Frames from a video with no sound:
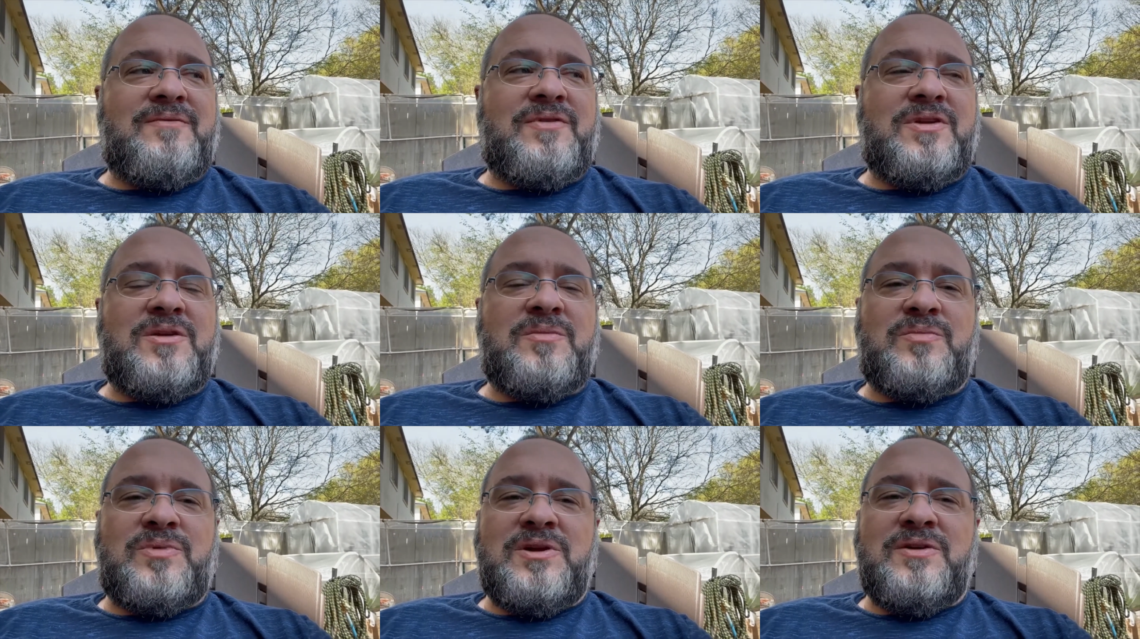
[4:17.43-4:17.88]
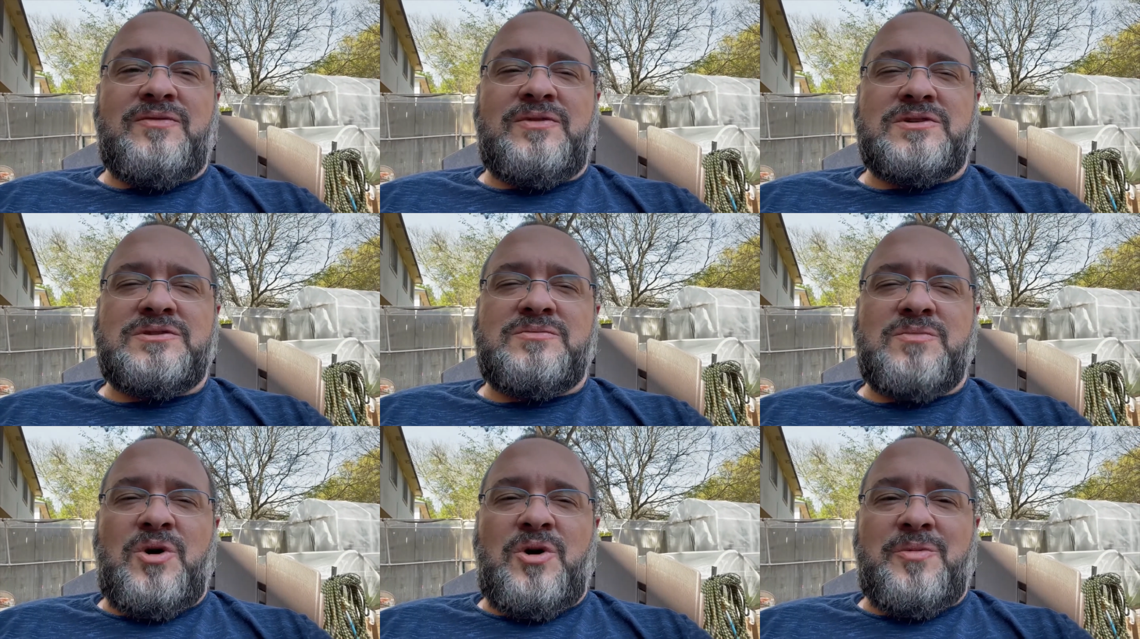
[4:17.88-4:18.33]
for the
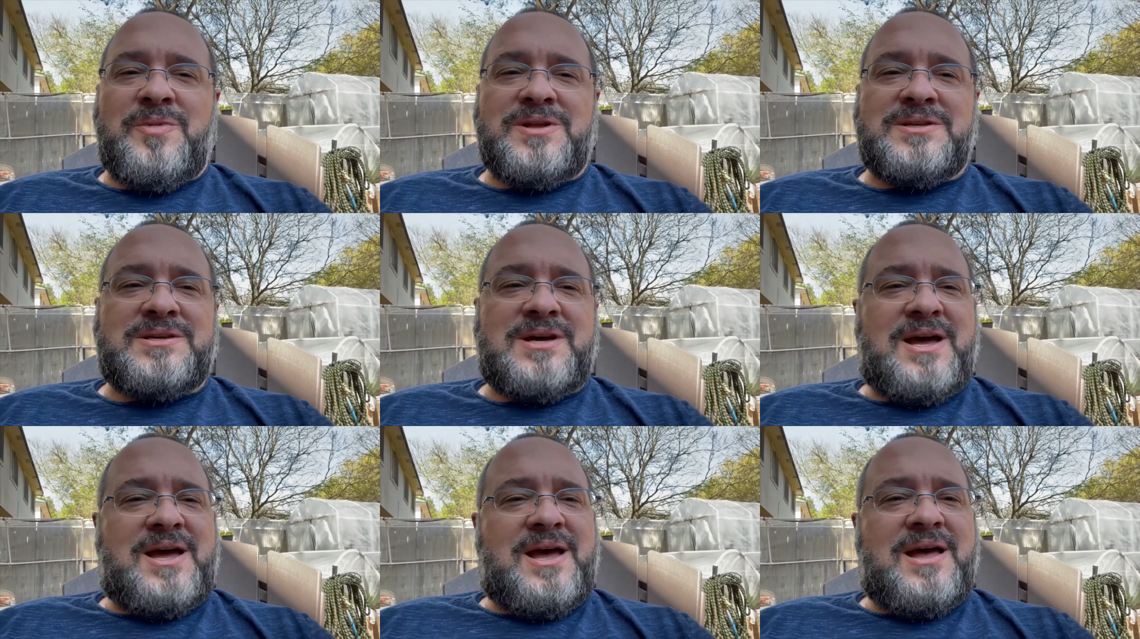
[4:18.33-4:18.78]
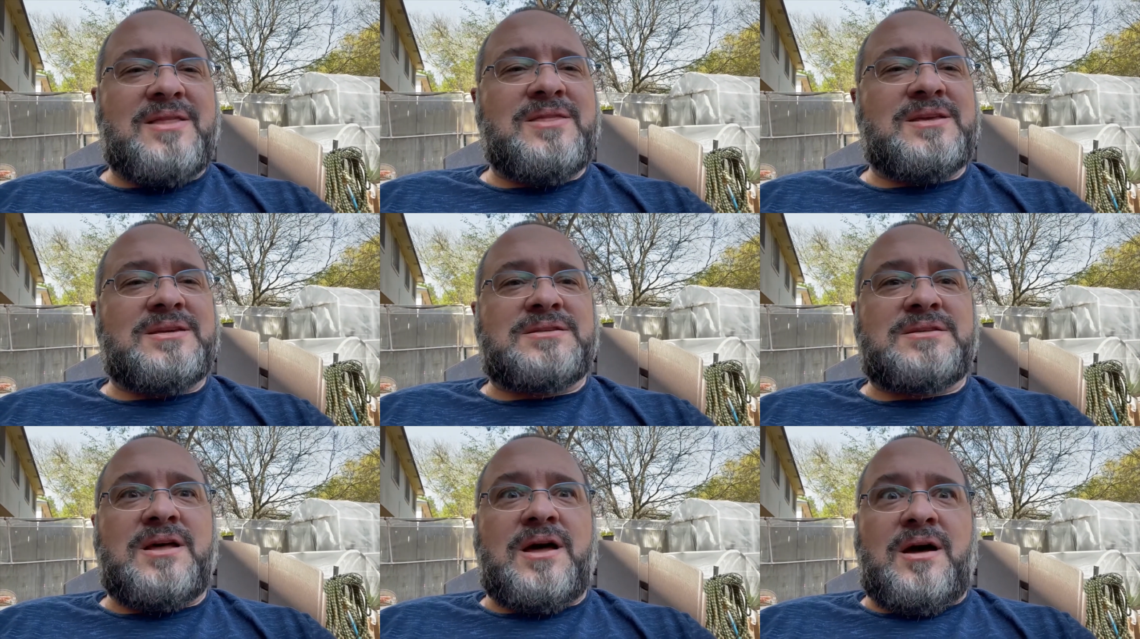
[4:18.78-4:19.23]
briefest moments, I had
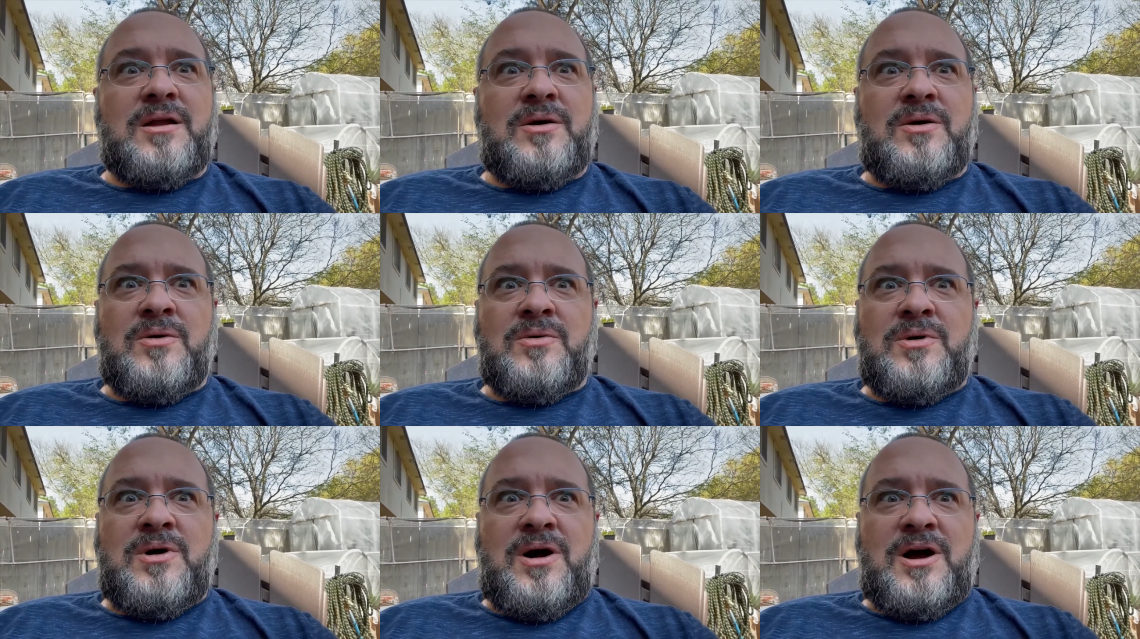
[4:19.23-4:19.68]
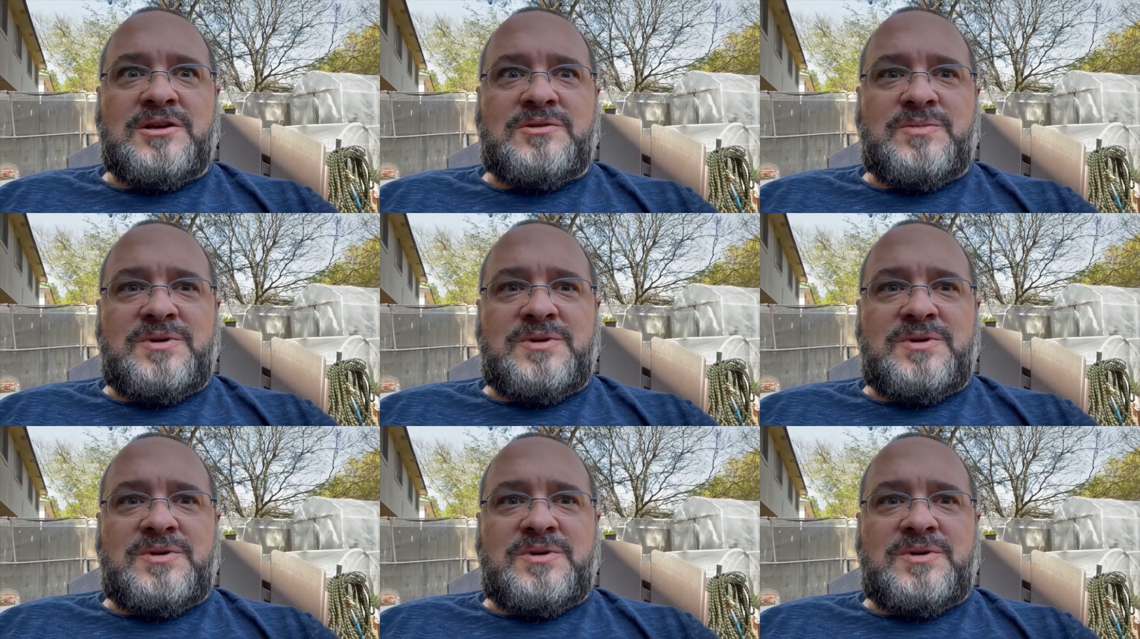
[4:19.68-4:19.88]
this thought, oh gosh,